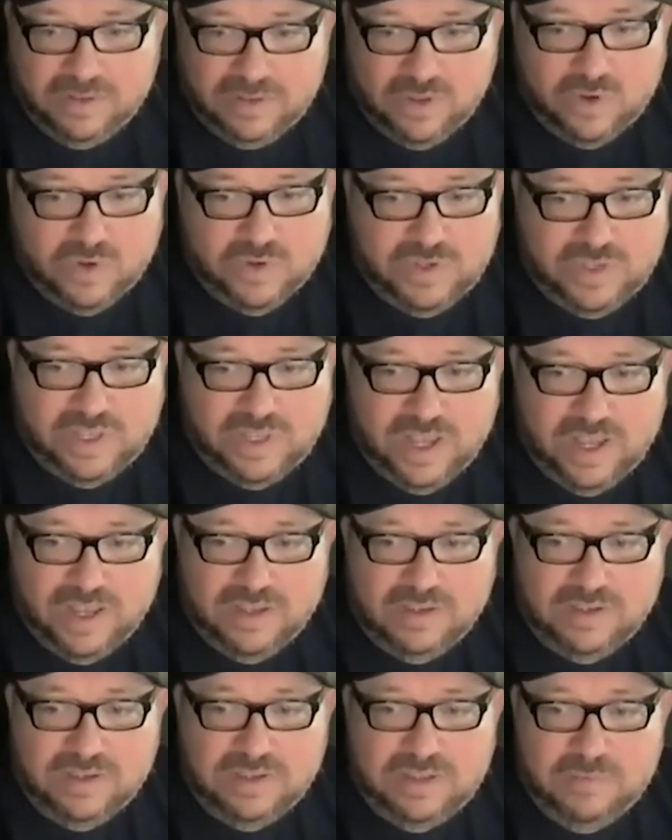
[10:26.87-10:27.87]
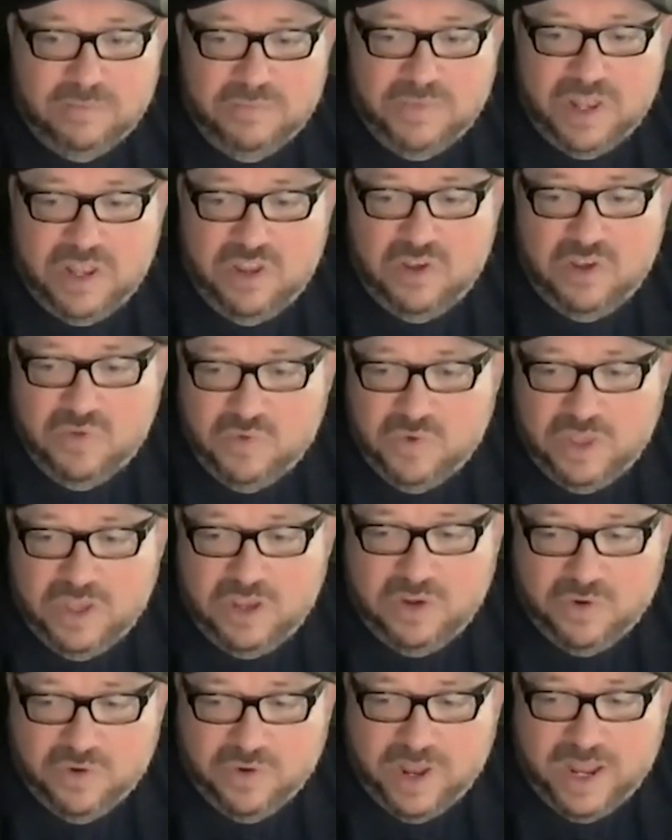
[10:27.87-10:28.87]
those things is the minute you
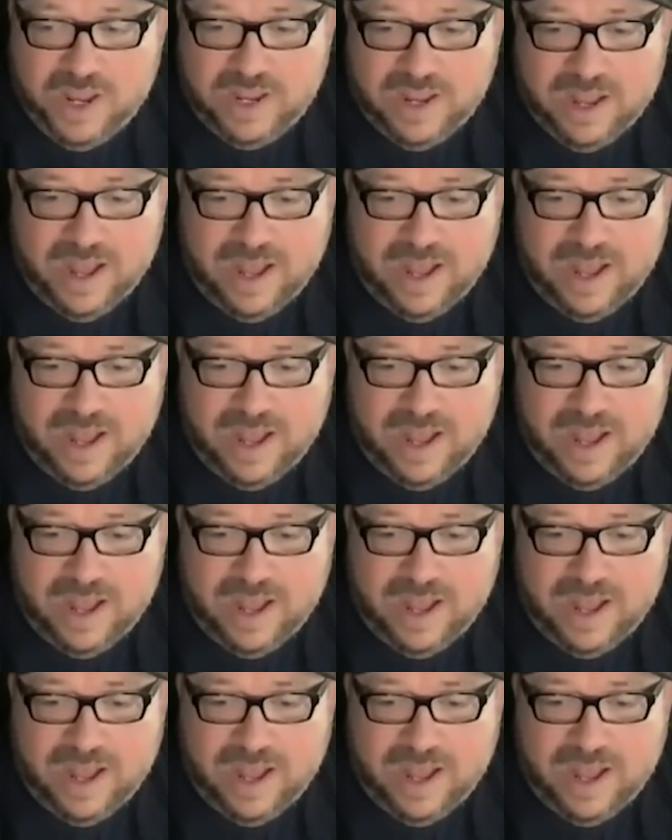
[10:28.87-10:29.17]
really create